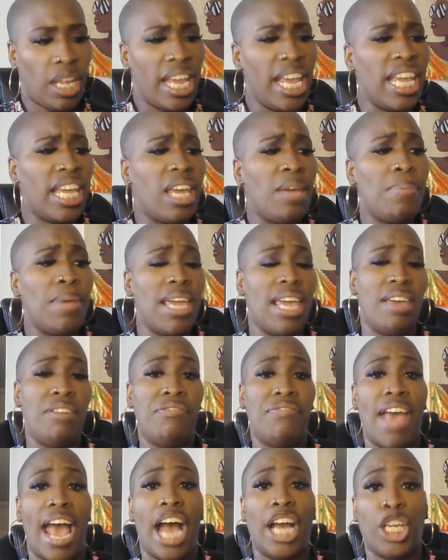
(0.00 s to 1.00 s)
it could be
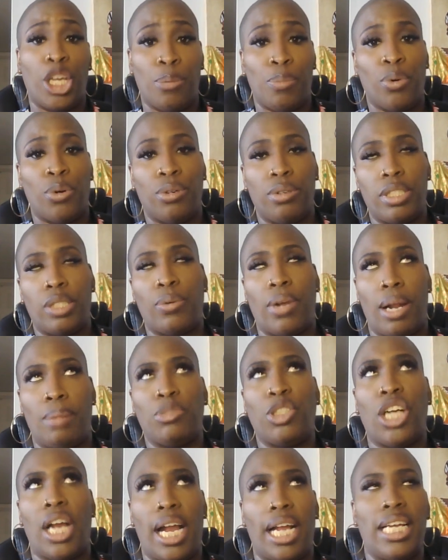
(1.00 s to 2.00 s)
invaluable is what
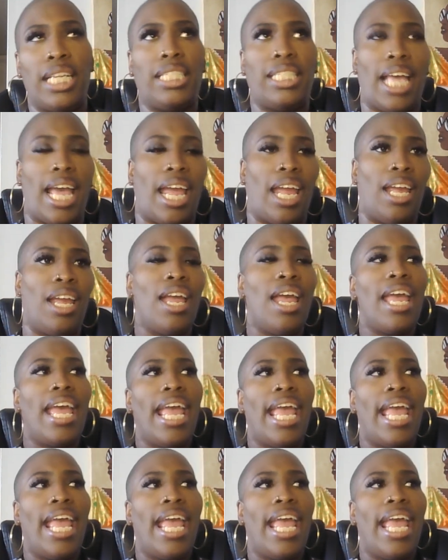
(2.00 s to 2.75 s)
I'm trying to say.